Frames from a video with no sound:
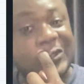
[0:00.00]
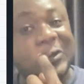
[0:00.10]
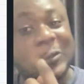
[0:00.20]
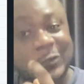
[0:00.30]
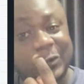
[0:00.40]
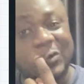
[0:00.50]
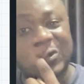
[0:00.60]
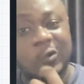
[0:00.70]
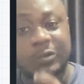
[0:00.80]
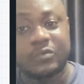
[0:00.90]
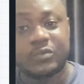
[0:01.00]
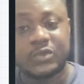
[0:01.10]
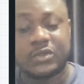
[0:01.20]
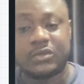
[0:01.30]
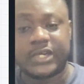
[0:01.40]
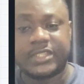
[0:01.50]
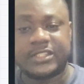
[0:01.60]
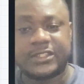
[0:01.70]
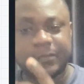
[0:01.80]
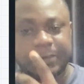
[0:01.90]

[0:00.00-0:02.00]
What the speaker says: go to, right?